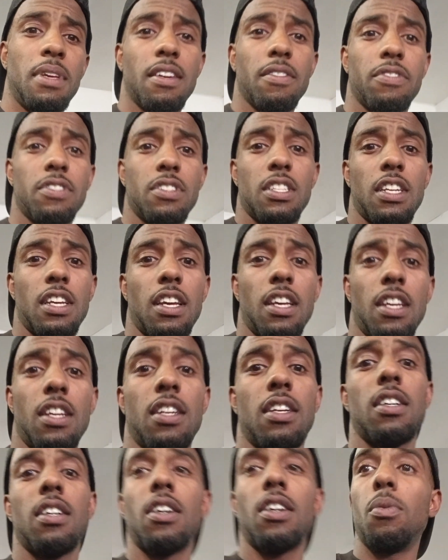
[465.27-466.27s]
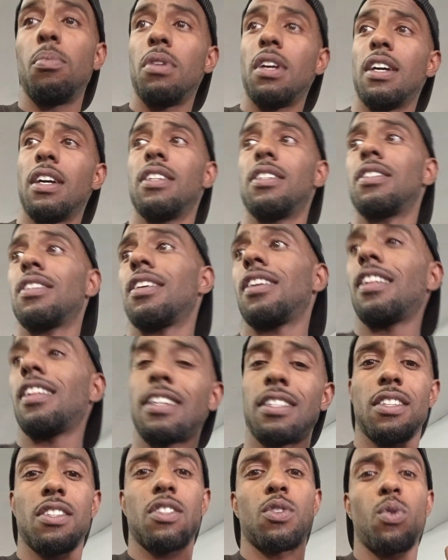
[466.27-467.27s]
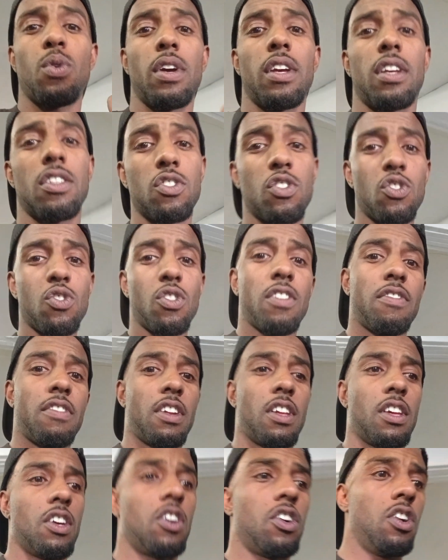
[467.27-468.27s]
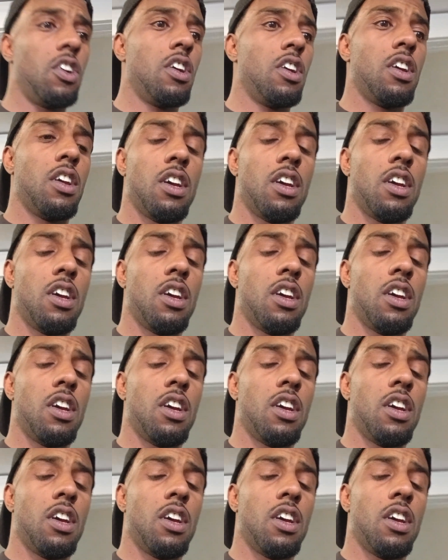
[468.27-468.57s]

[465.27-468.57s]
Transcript: be it for today. I hope you guys like this quick and short video.